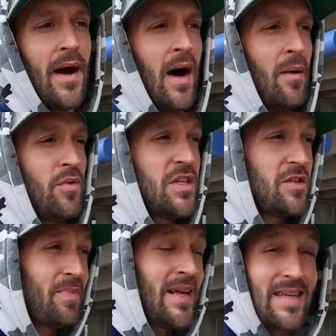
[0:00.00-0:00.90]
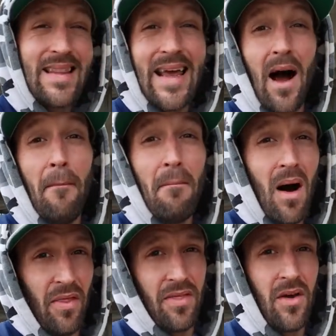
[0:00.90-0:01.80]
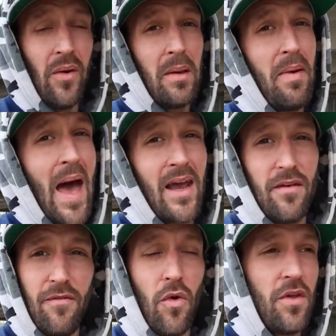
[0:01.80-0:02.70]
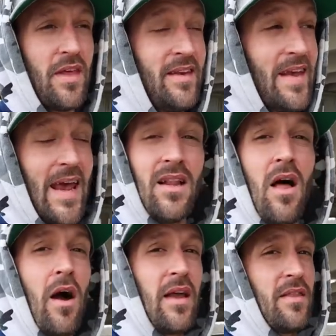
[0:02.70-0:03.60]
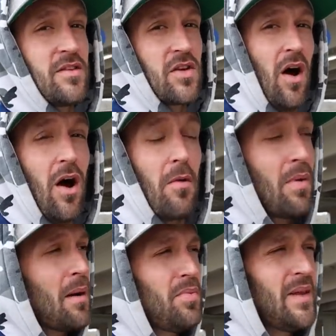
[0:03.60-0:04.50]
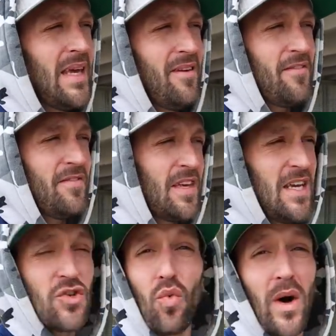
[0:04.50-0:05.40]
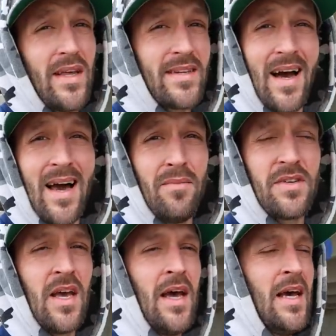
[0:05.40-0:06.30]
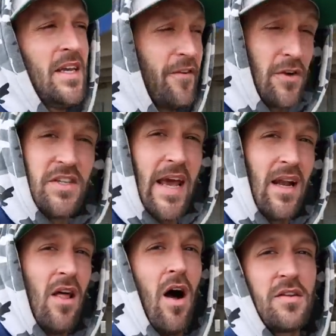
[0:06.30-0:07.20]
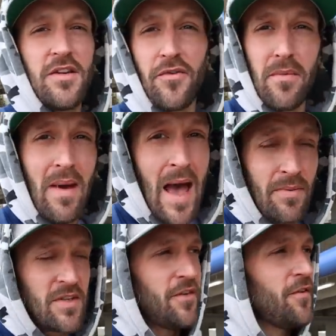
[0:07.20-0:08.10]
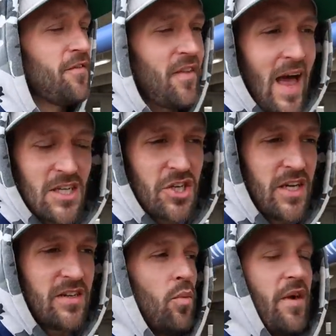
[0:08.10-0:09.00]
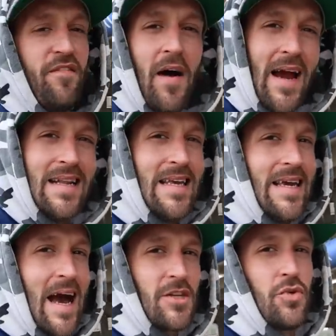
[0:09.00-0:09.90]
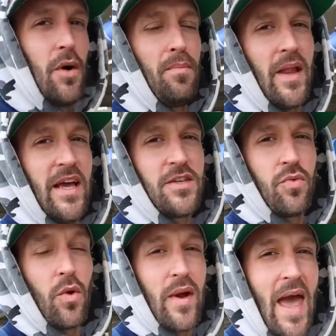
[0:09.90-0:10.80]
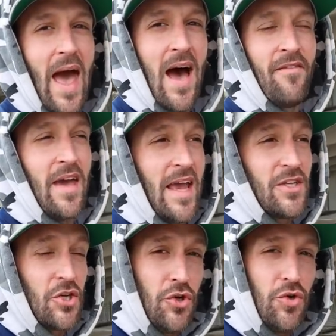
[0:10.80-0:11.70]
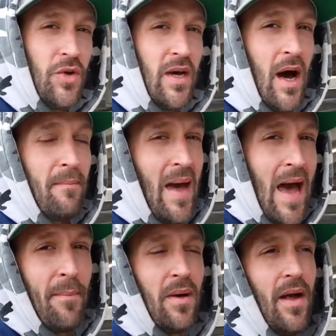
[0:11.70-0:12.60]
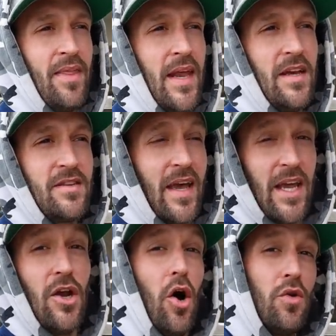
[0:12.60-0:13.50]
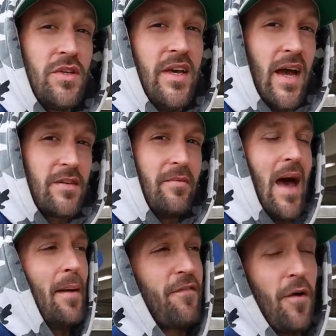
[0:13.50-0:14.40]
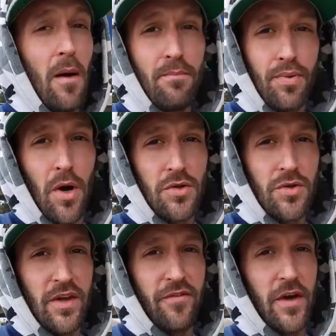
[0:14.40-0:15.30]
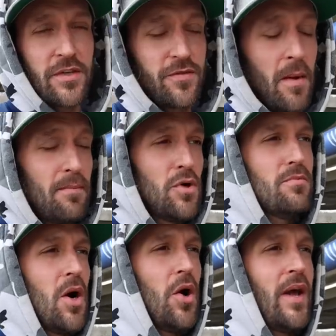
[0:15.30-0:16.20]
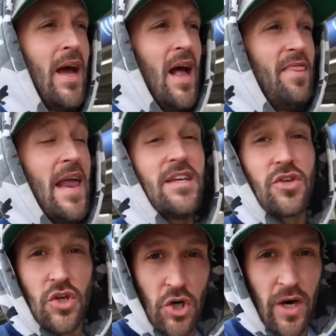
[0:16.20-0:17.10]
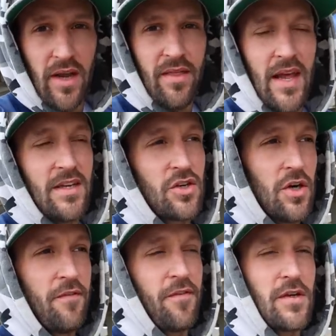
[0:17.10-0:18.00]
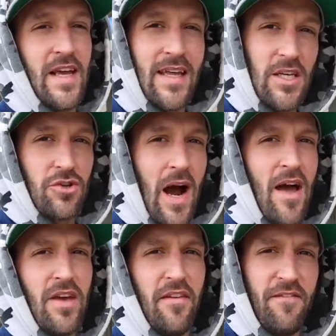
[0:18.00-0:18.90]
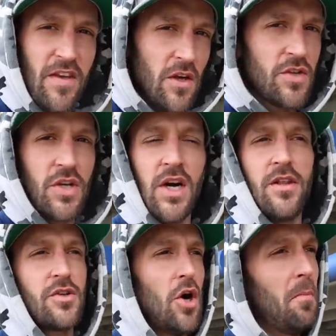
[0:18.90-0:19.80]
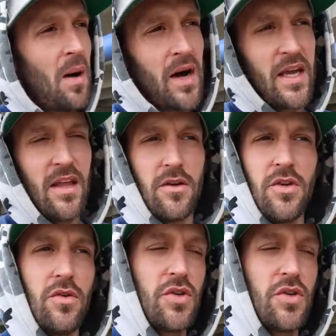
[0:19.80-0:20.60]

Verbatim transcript: Um, we spent like a month going back and forth and data logging this car probably fifteen, twenty times. Different data logs, different maps, different flashings. We finally got to a place where we have a tune, a map that is like an O T S map from Pro Tuning Freaks, from boot mode, that is good, that is good for daily driving. It feels good, there's no bucking, there's no